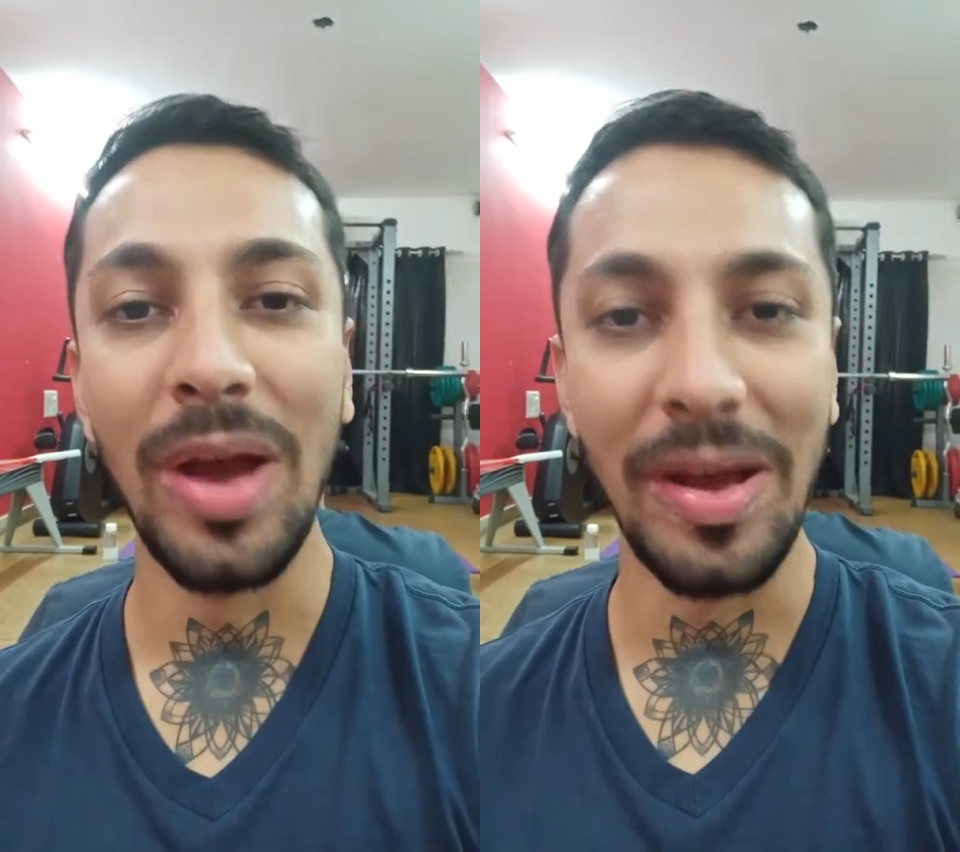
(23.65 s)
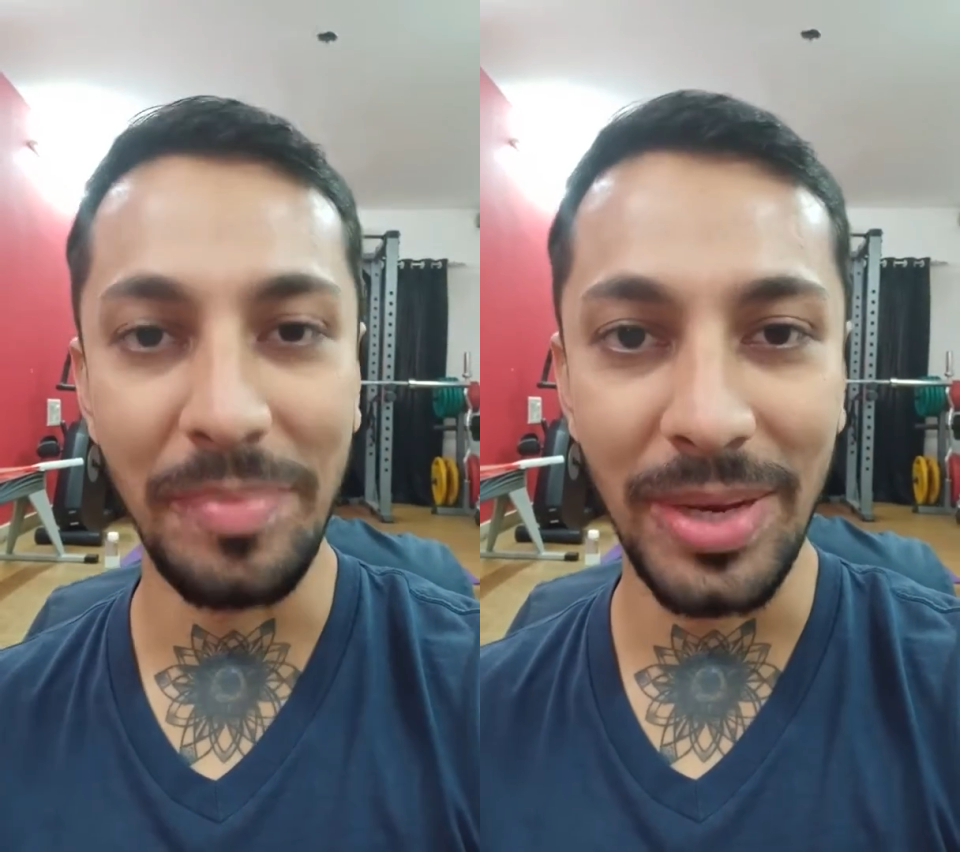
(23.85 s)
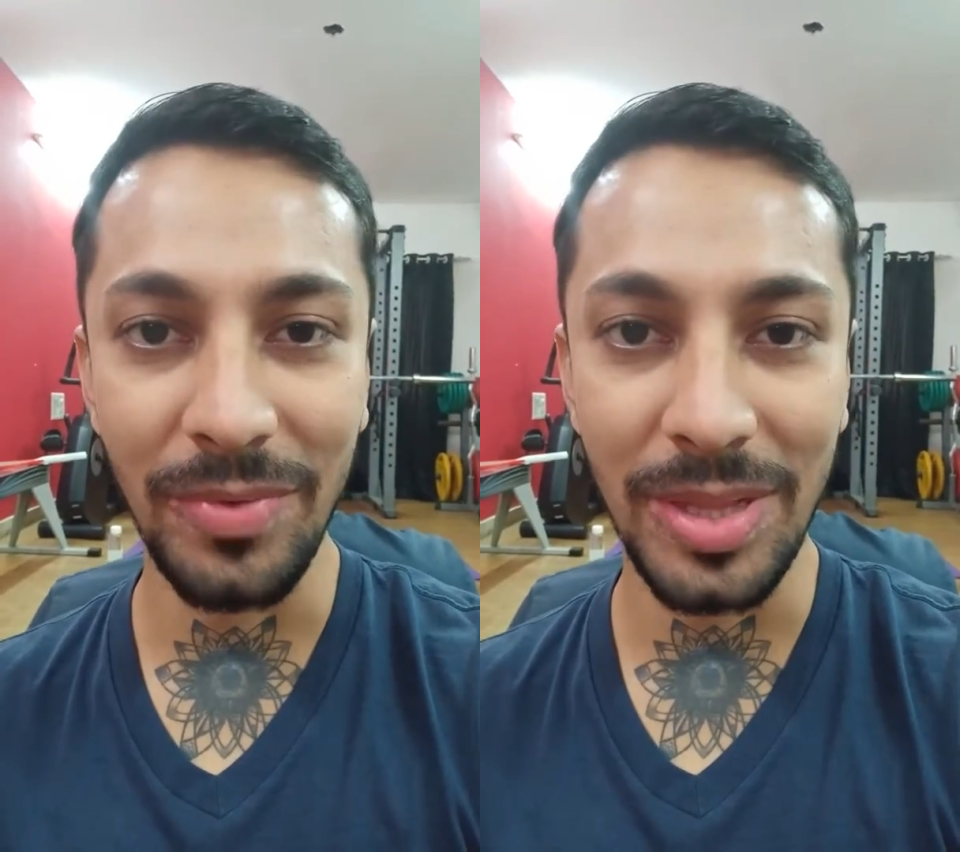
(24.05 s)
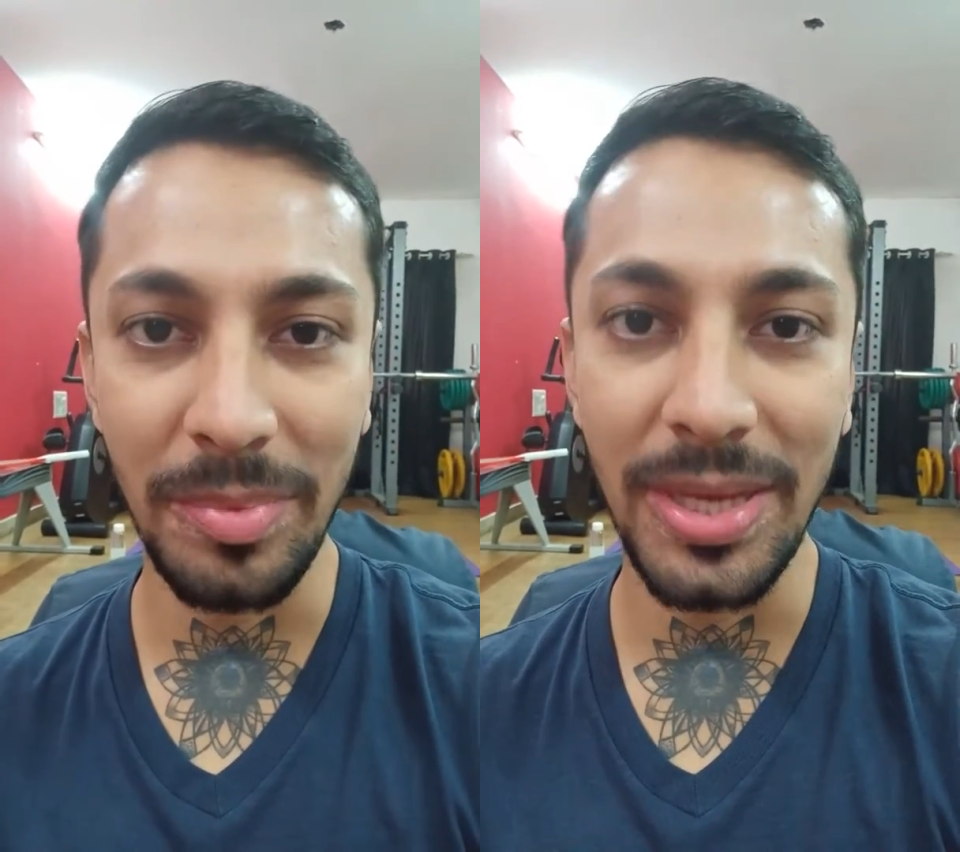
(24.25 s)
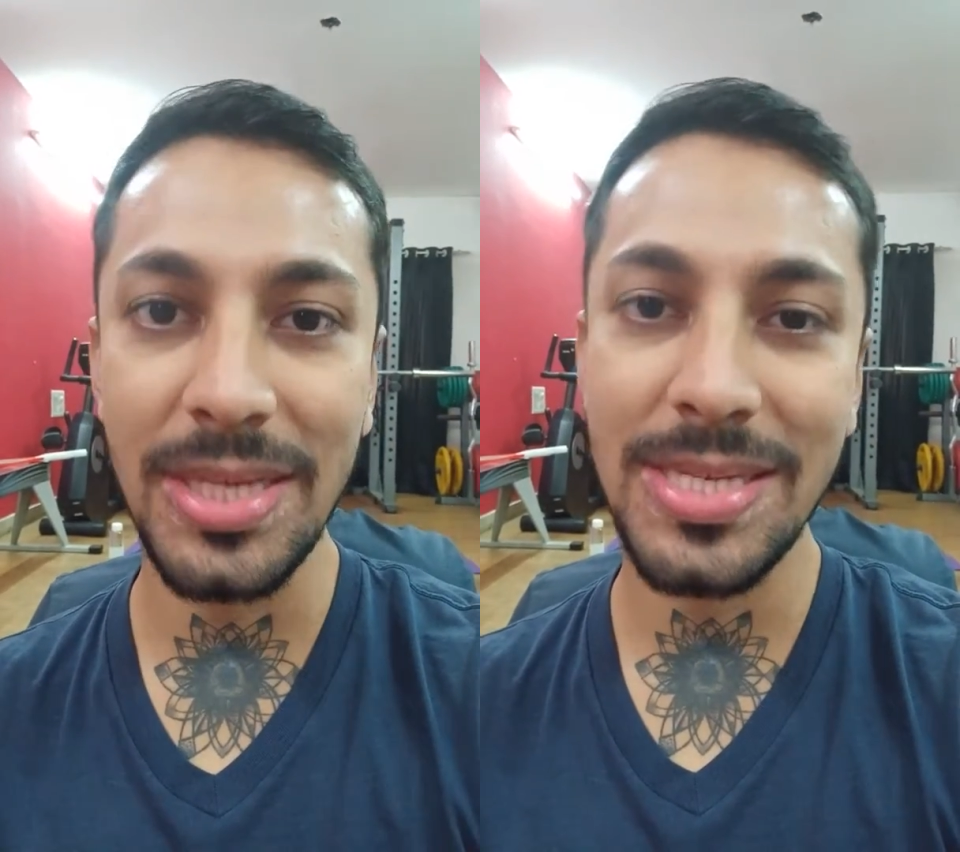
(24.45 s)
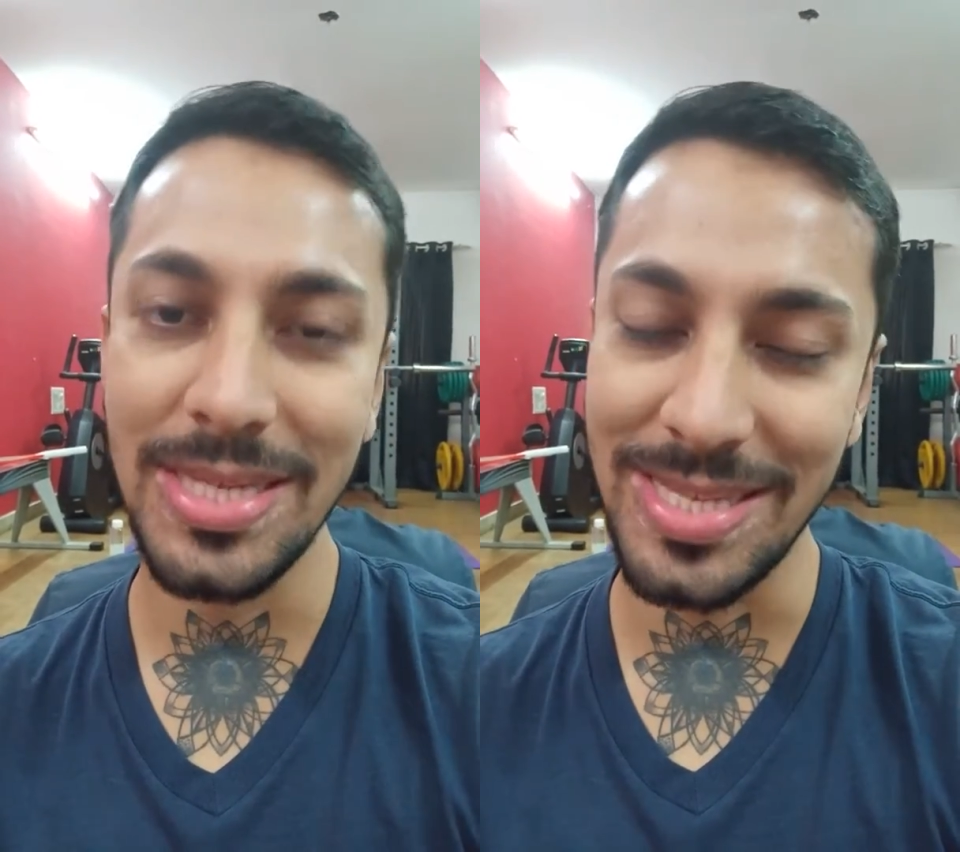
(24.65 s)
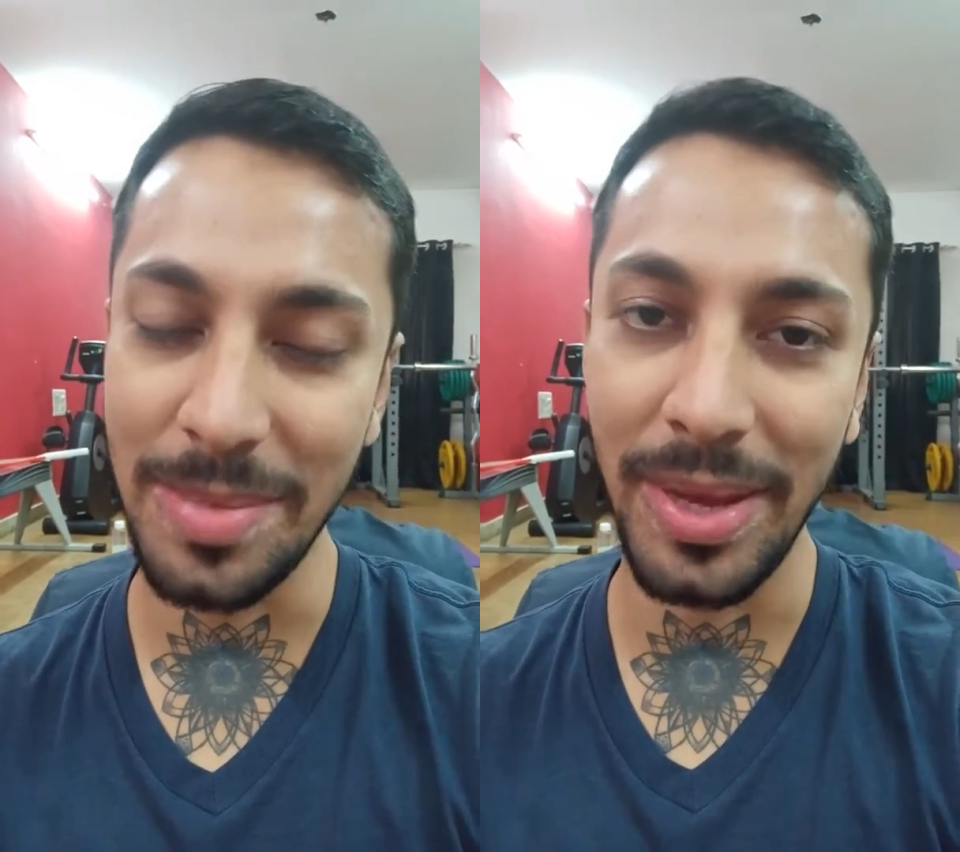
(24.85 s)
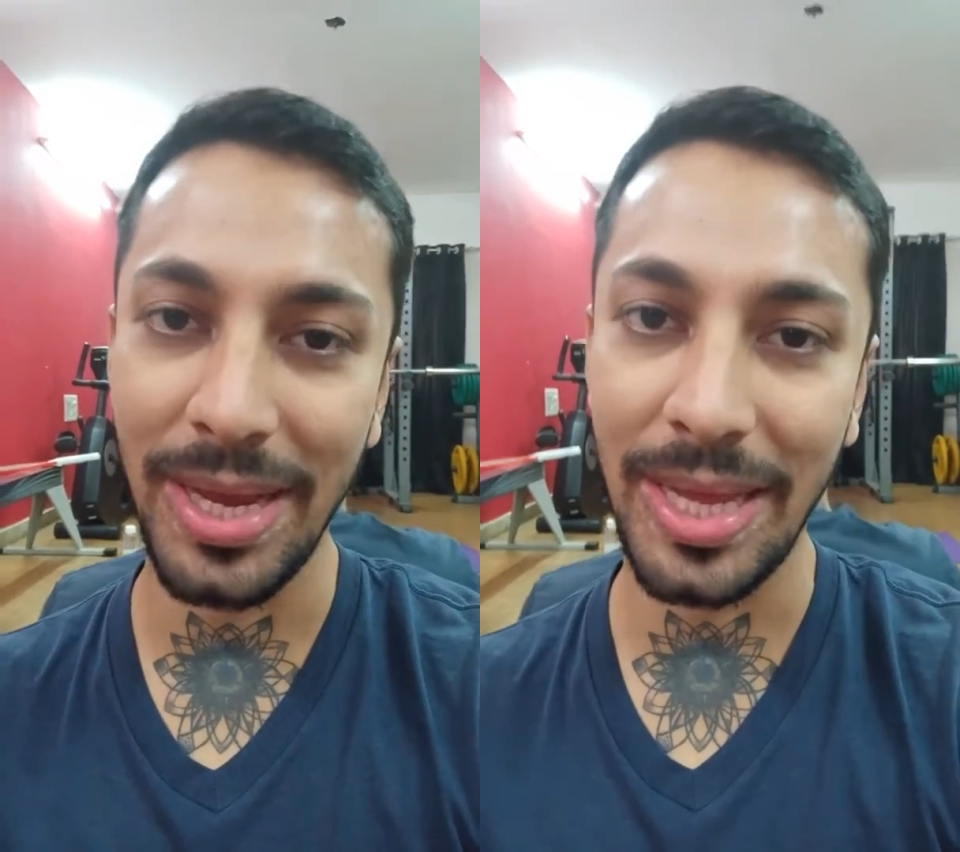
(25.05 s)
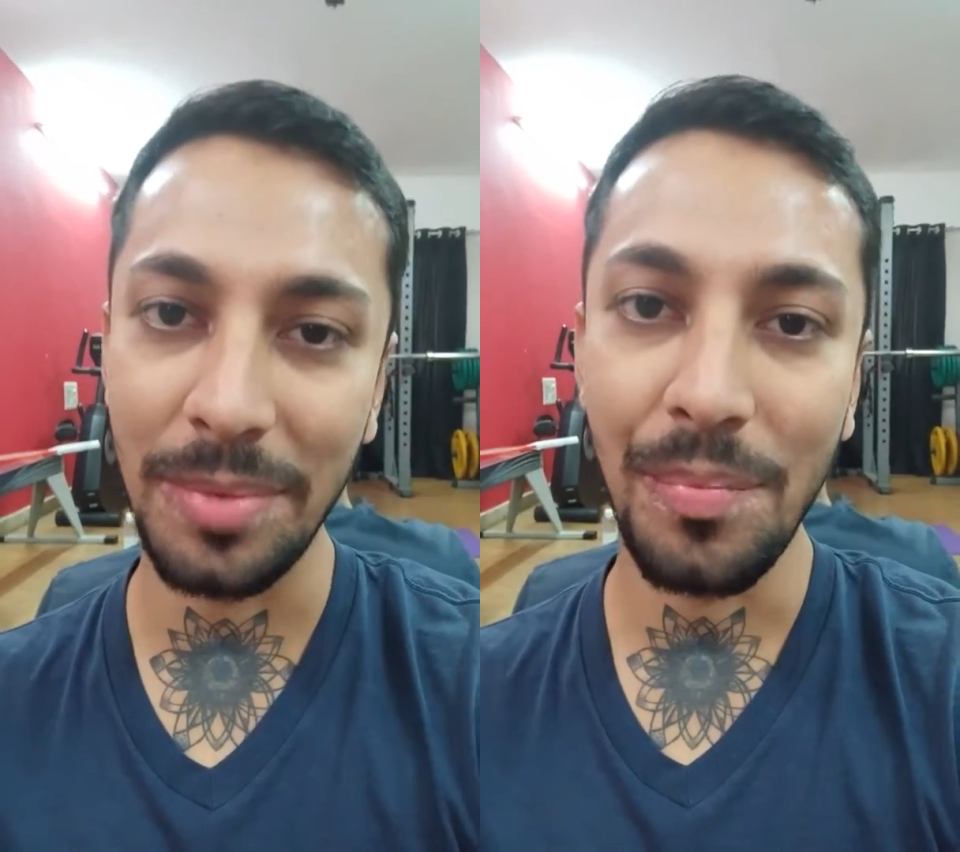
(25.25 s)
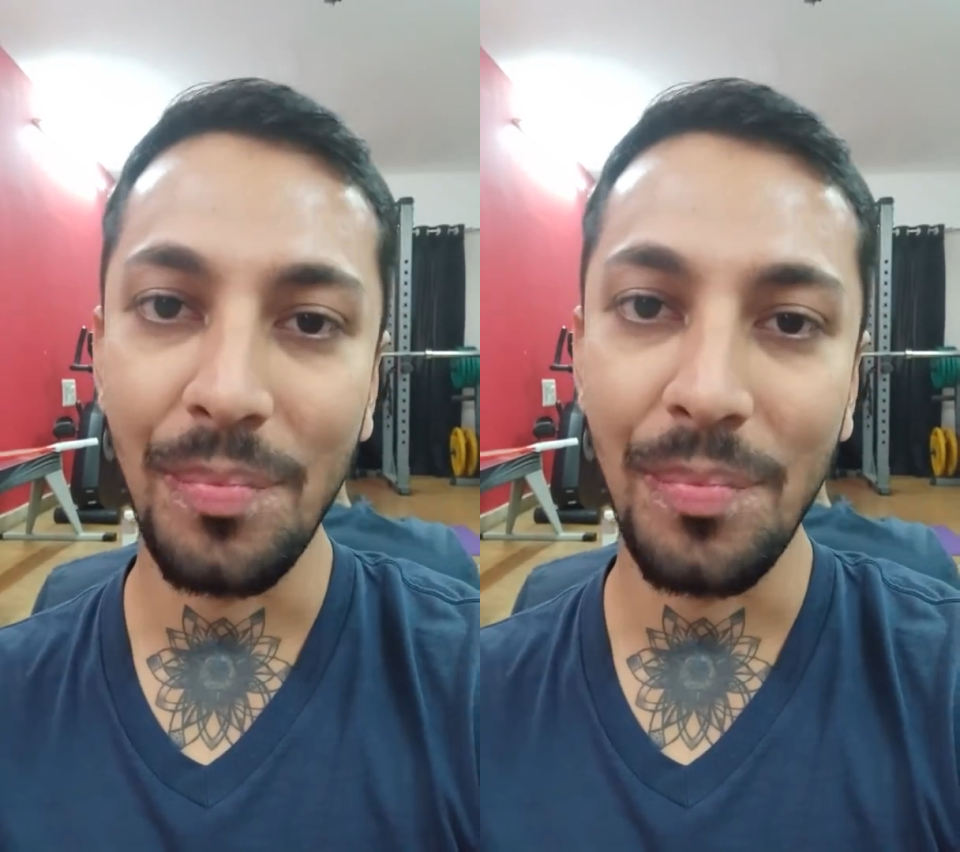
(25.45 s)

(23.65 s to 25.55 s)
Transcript: have been with me since the beginning.